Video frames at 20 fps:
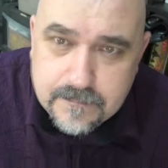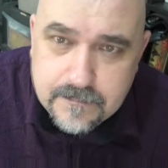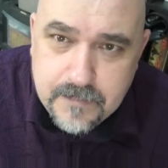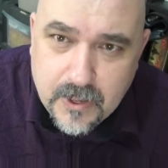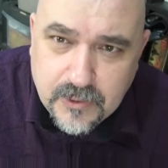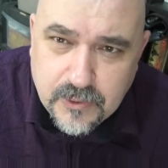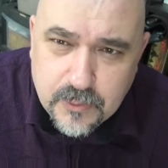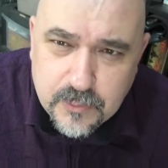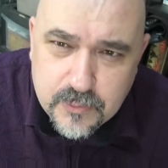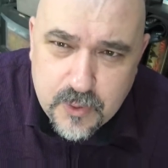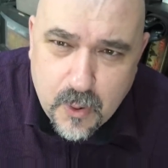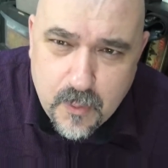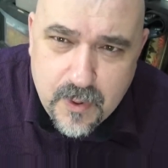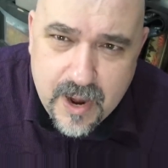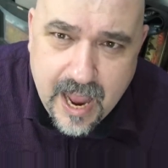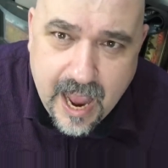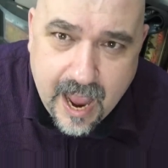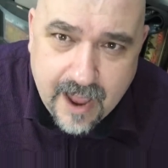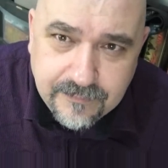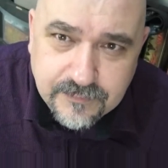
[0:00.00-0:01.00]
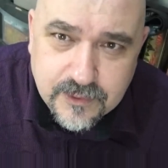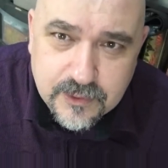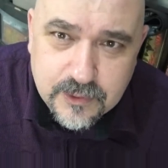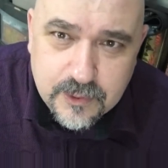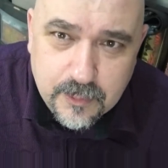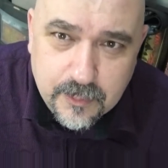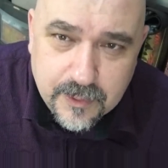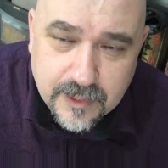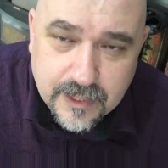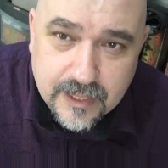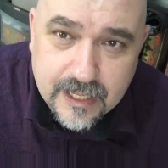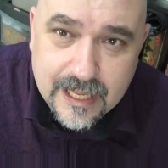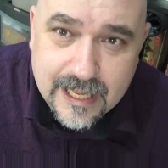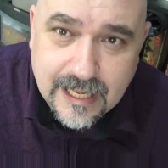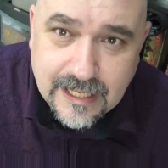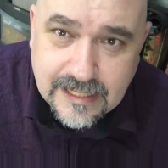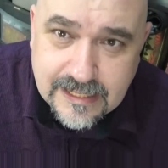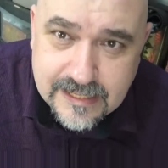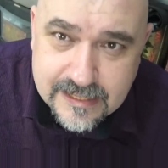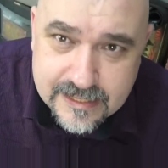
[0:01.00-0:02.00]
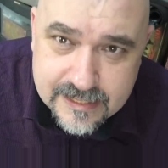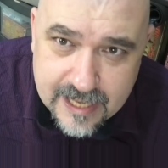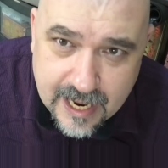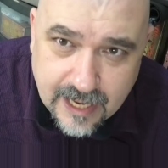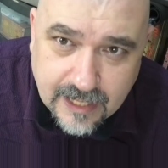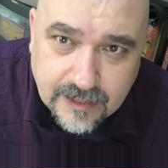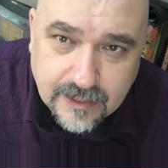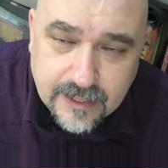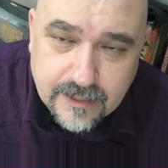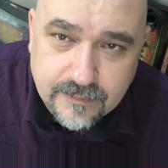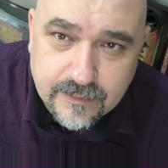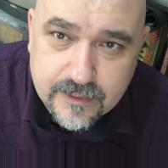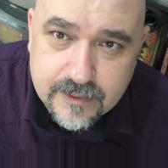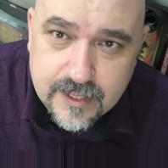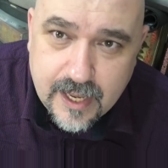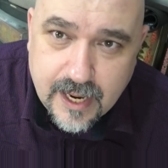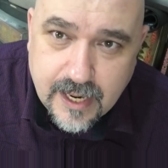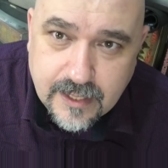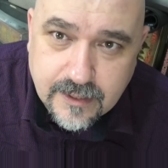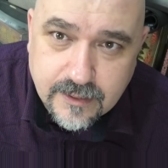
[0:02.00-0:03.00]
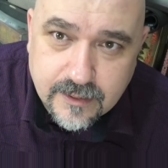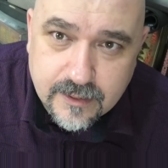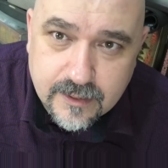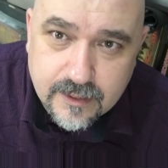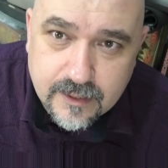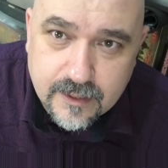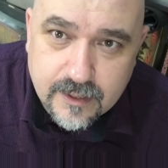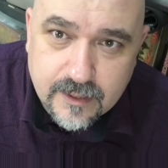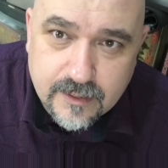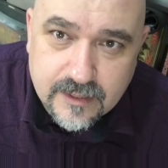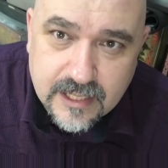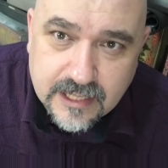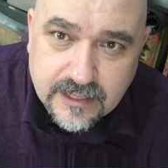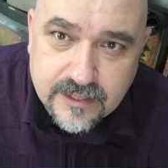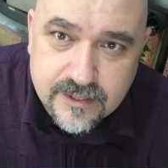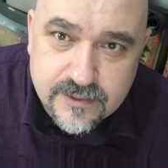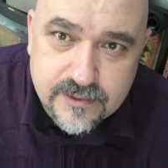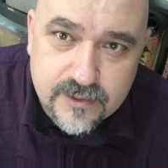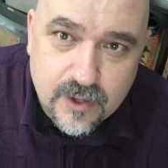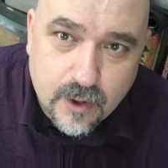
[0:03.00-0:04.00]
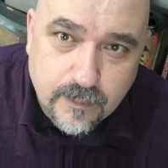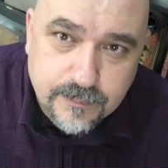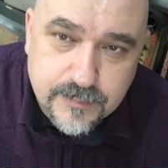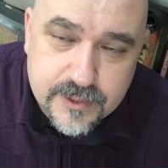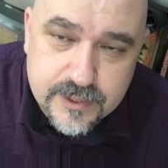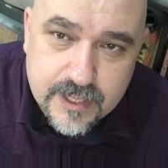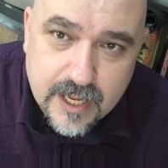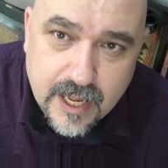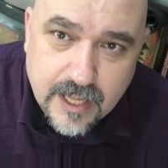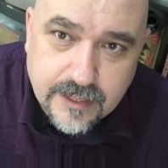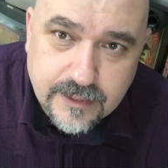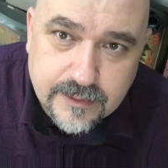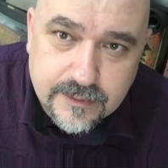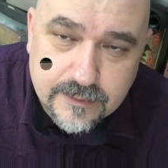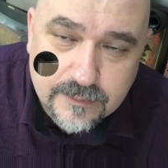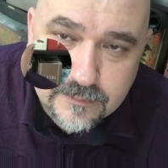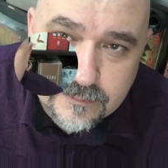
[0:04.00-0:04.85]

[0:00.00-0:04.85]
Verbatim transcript: but you don't have to do it exactly the date that the Somme started.